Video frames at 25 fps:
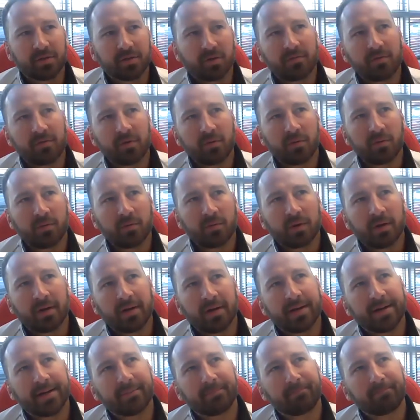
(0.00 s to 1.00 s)
so have you,
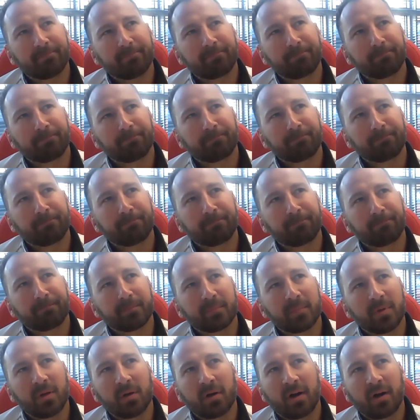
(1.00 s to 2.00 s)

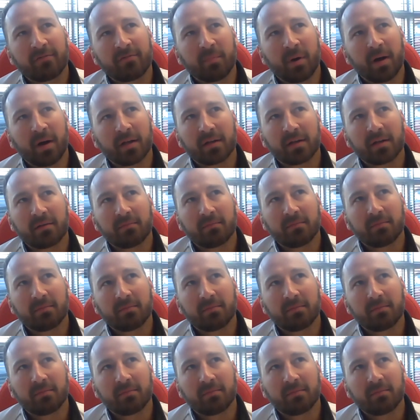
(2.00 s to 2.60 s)
I have my,